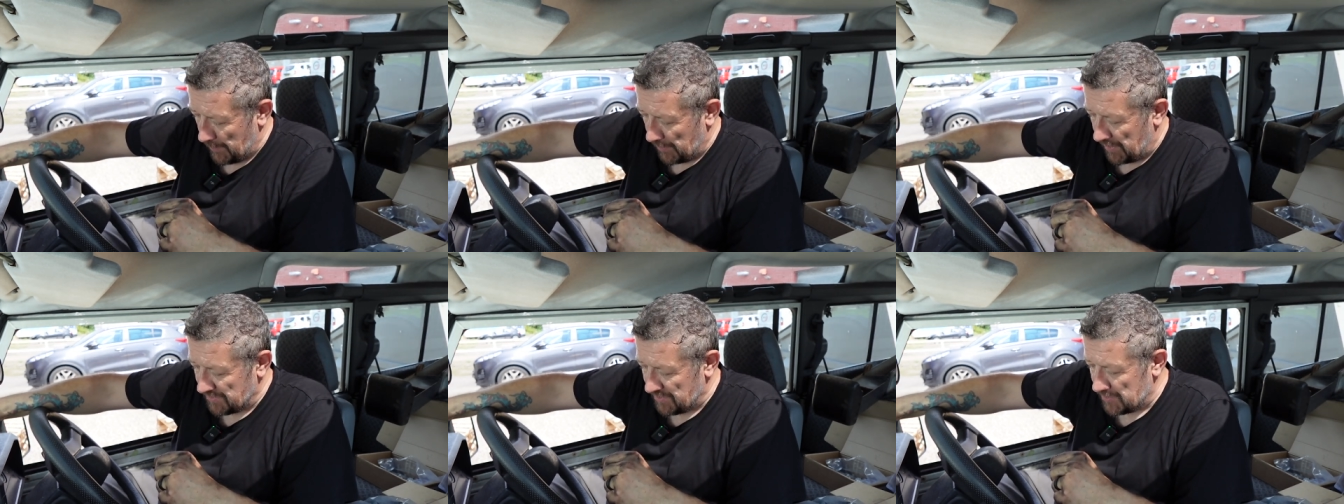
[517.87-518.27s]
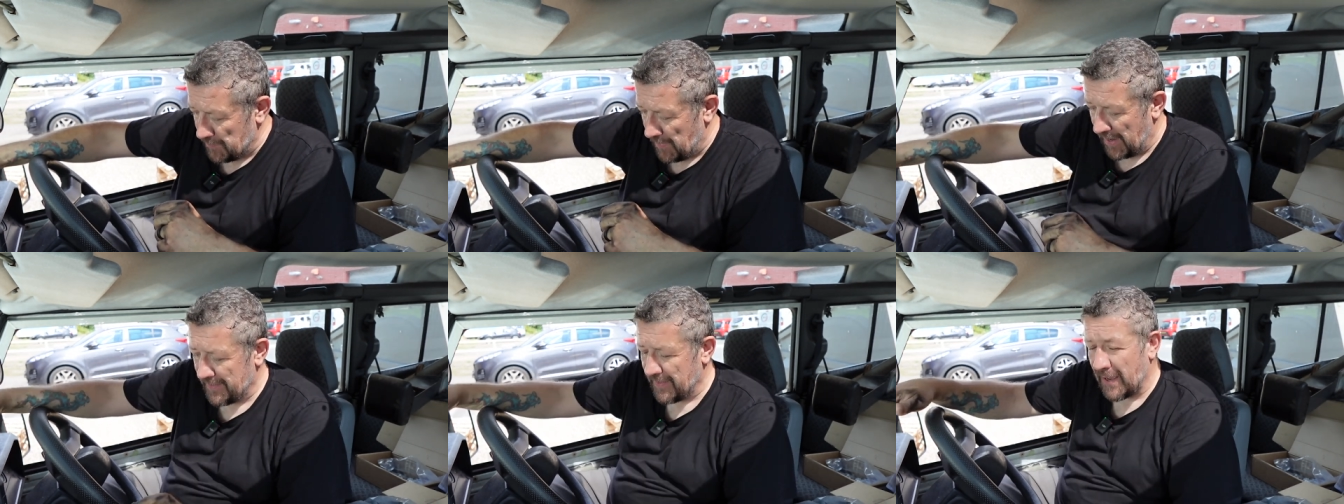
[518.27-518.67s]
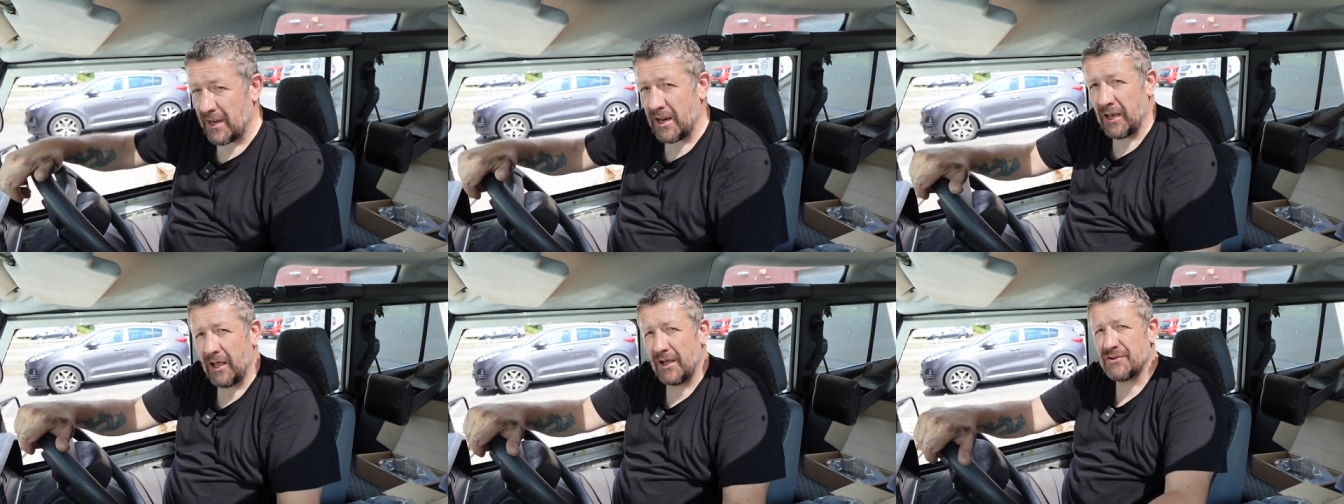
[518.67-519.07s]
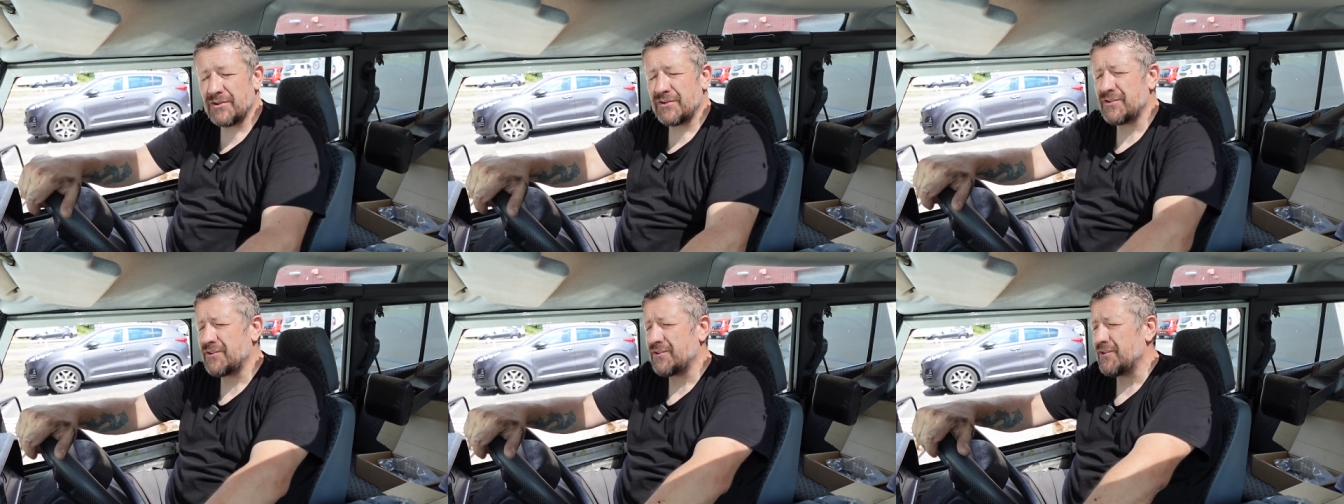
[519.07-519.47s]
because it's made that
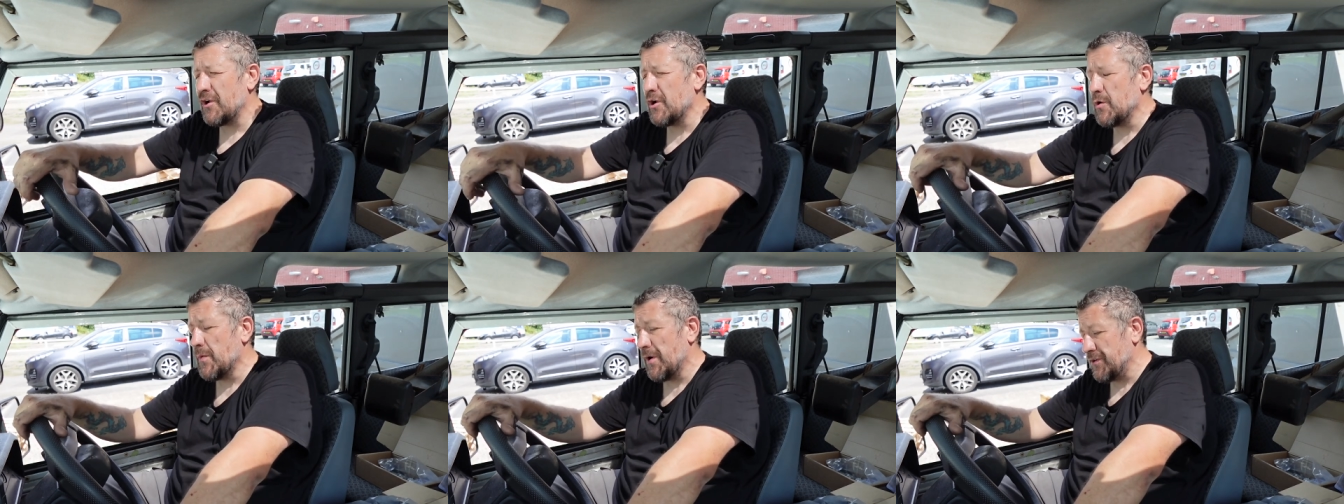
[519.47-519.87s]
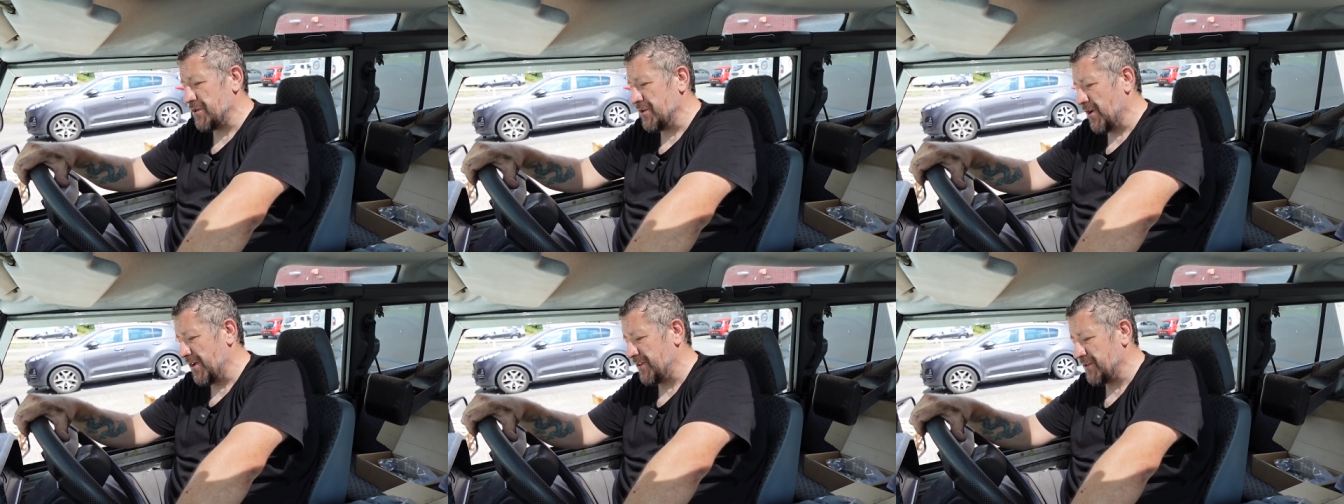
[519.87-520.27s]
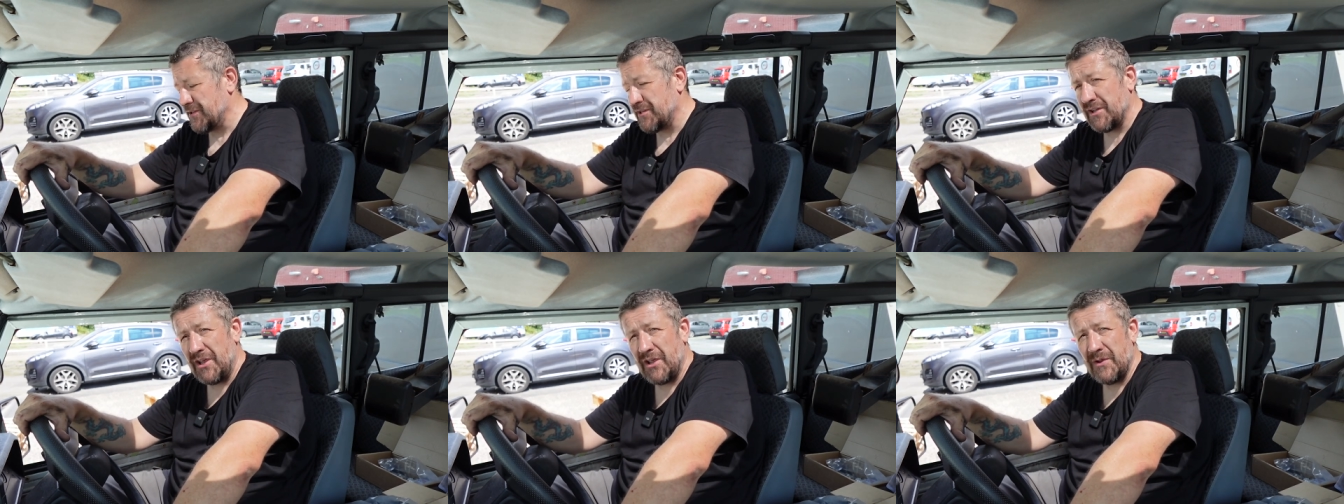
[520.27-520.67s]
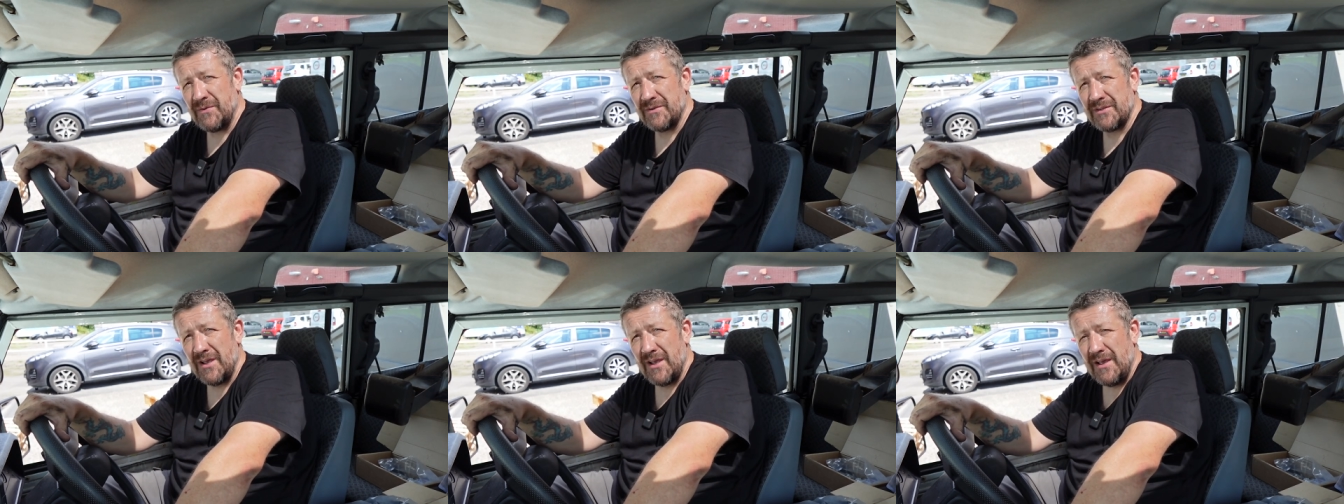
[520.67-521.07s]
clutch so much nicer to
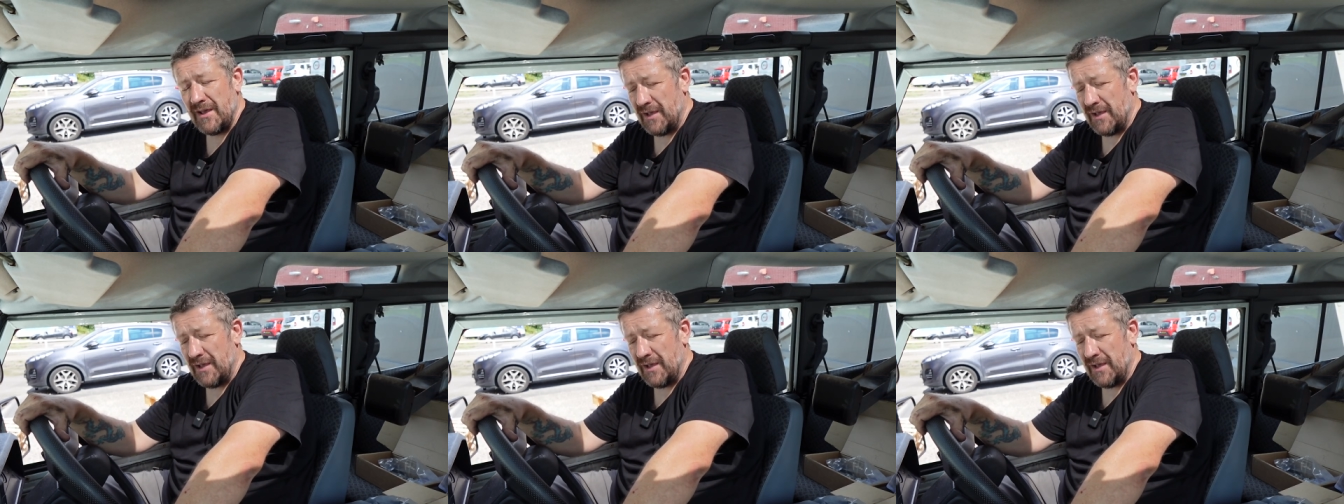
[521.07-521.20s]
use.